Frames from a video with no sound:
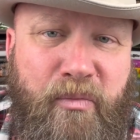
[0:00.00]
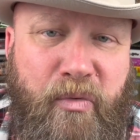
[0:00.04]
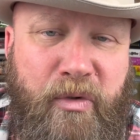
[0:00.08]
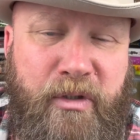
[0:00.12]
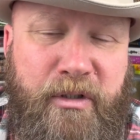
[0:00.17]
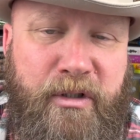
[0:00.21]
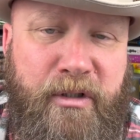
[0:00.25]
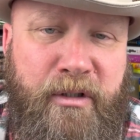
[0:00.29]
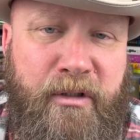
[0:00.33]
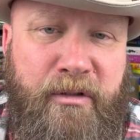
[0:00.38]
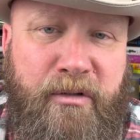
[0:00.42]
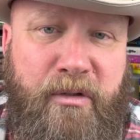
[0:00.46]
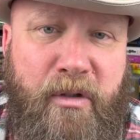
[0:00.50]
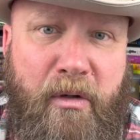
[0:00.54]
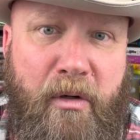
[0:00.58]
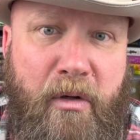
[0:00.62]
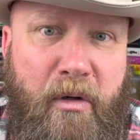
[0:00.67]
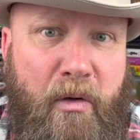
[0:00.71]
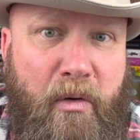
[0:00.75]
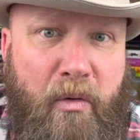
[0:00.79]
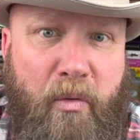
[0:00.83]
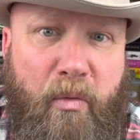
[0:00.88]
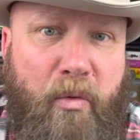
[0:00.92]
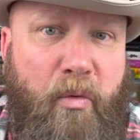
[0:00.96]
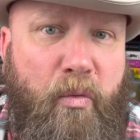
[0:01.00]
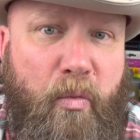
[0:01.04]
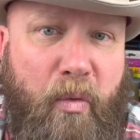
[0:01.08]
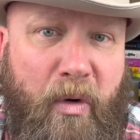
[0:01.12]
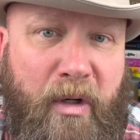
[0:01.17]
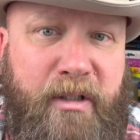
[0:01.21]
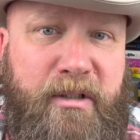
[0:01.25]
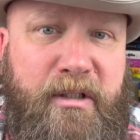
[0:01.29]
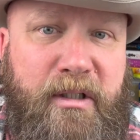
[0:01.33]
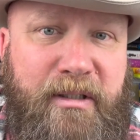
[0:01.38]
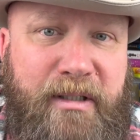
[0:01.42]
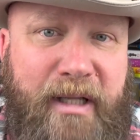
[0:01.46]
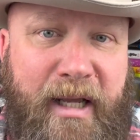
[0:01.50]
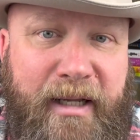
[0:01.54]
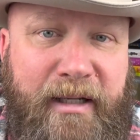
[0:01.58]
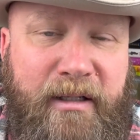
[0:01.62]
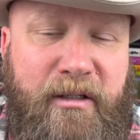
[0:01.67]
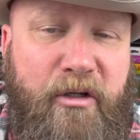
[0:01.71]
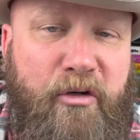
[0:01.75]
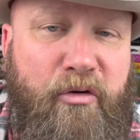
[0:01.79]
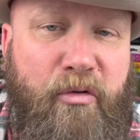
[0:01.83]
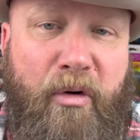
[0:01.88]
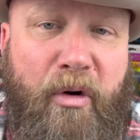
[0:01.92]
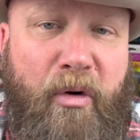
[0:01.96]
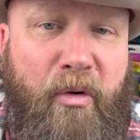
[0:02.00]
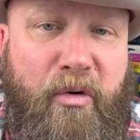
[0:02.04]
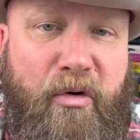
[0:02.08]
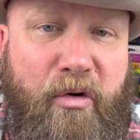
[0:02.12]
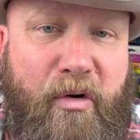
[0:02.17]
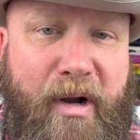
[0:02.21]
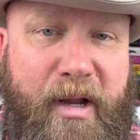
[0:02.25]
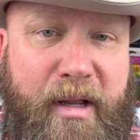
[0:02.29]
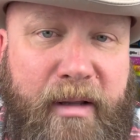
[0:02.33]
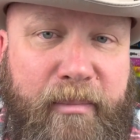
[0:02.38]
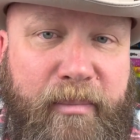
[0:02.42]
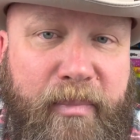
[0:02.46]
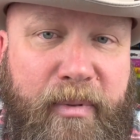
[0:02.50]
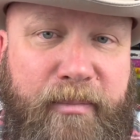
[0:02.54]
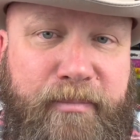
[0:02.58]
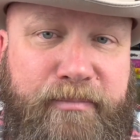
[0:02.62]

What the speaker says: which is, well, what does it take to grow a grape?